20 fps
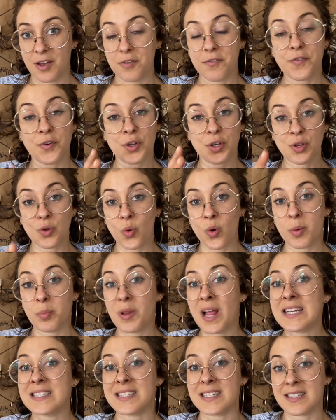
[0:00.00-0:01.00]
for your
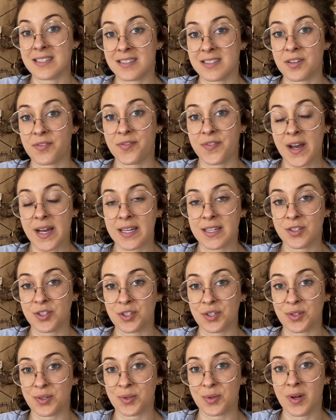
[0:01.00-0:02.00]
blessings to find
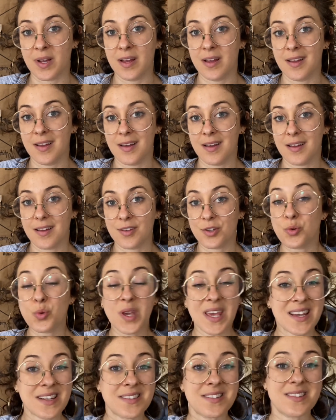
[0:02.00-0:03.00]
you, you
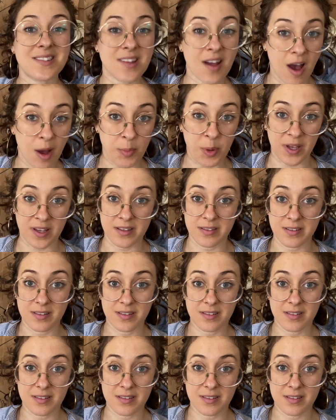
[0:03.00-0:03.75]
can't stop it.